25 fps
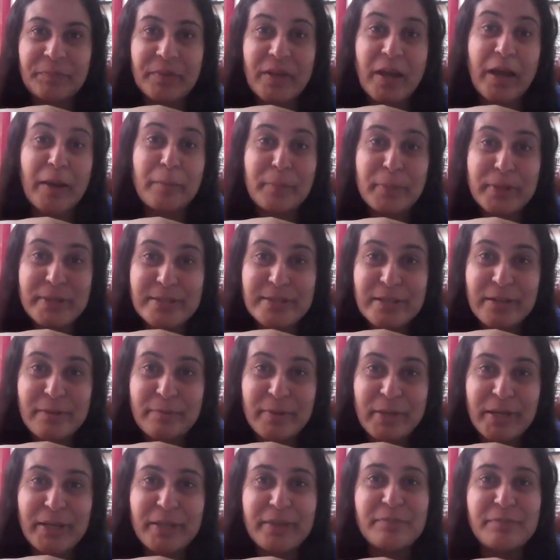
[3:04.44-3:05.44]
I personally
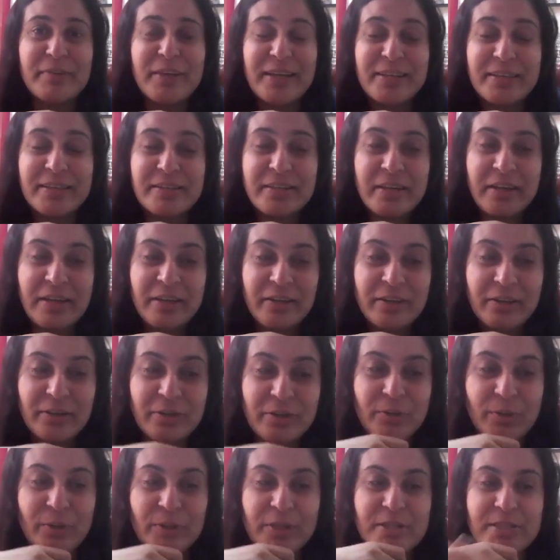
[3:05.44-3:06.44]
believe that
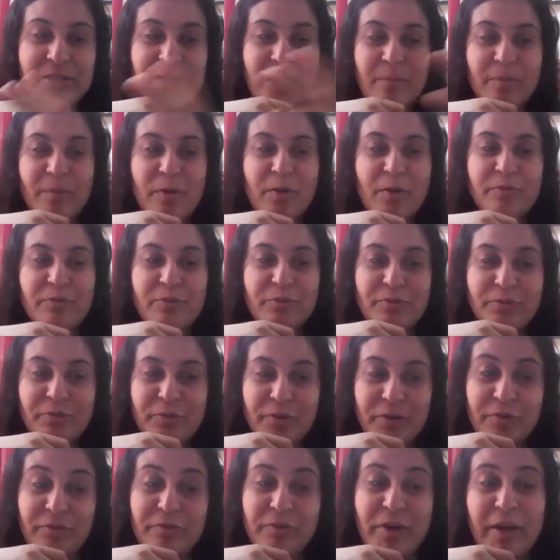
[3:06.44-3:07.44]
you're the sum of
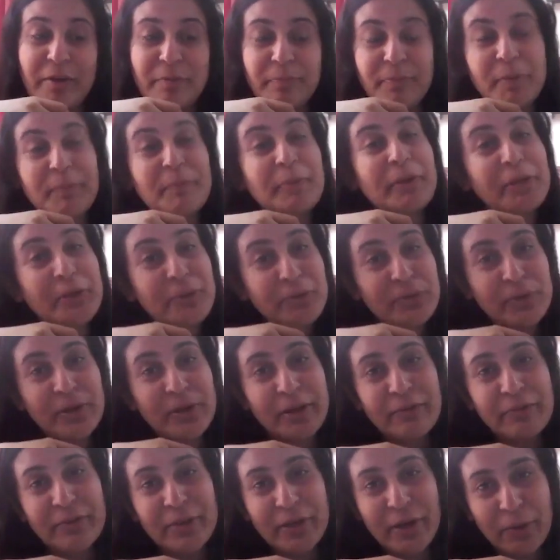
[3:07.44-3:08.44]
5 people you
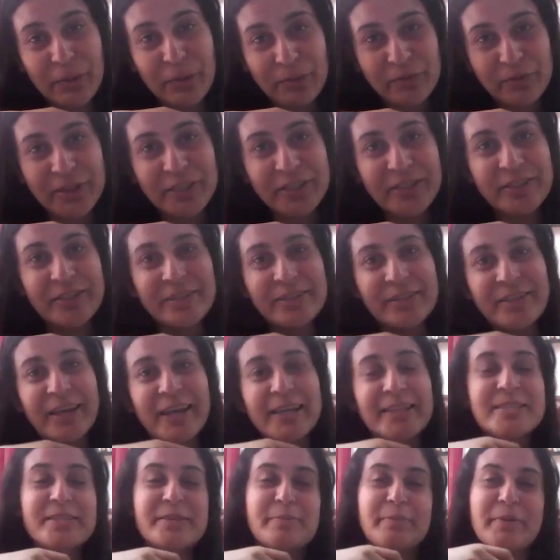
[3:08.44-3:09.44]
live around with,
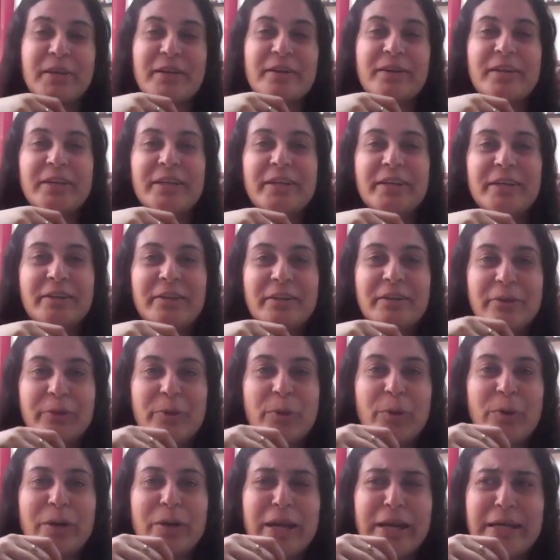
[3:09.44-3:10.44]
and similarly
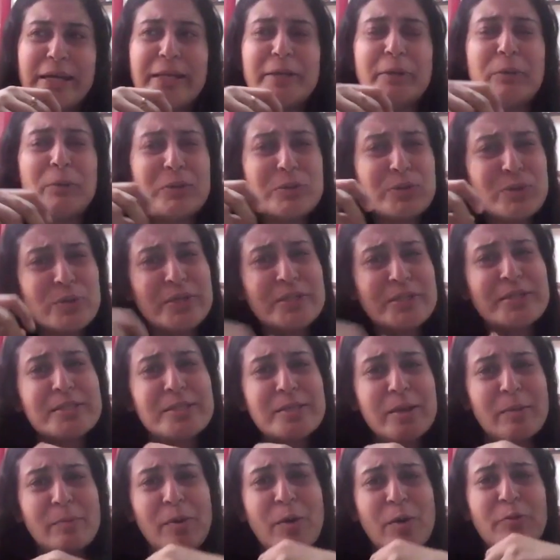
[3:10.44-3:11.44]
your writing also is a
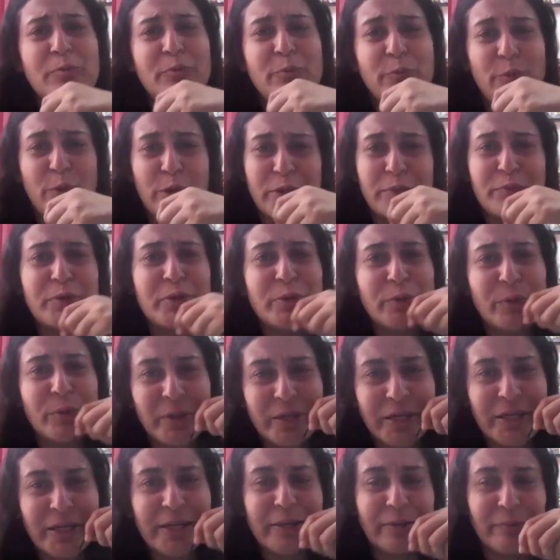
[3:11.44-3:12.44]
sum of whatever you're
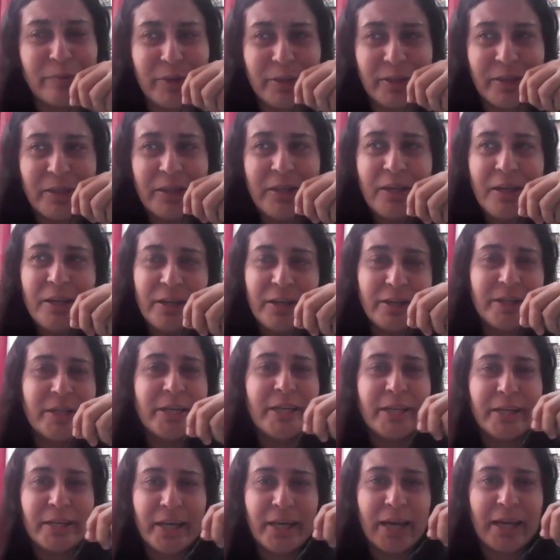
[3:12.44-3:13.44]
reading,
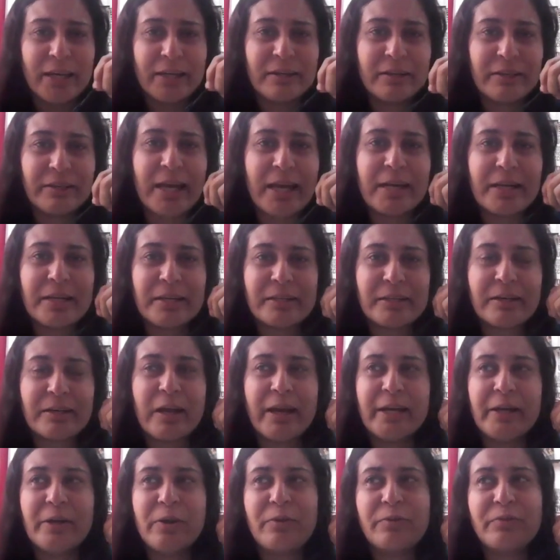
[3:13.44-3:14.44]
and that
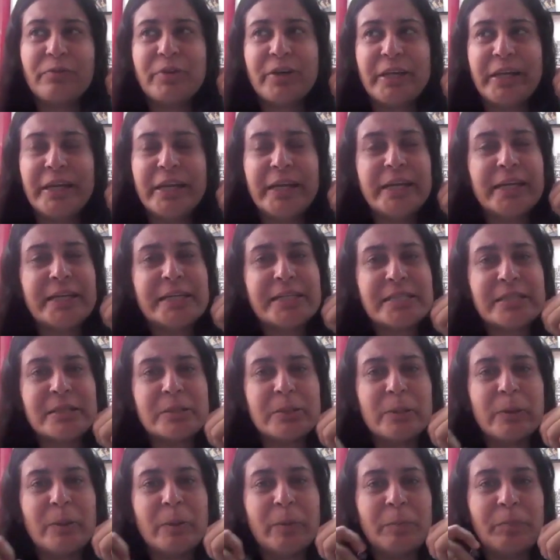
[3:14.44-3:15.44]
kind of creates
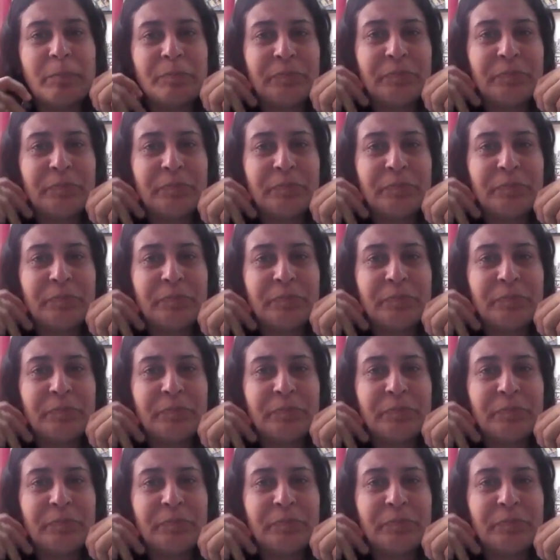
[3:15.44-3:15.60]
a